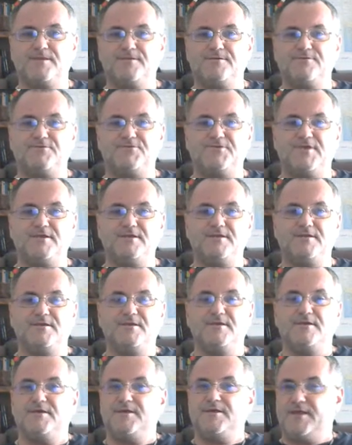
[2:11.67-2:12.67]
You see?
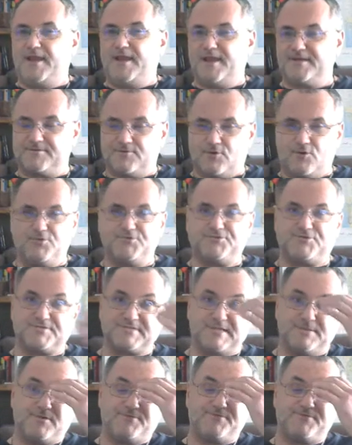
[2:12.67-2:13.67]
And also,
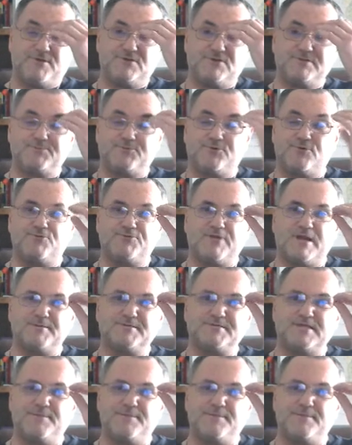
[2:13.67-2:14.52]
some of those programs,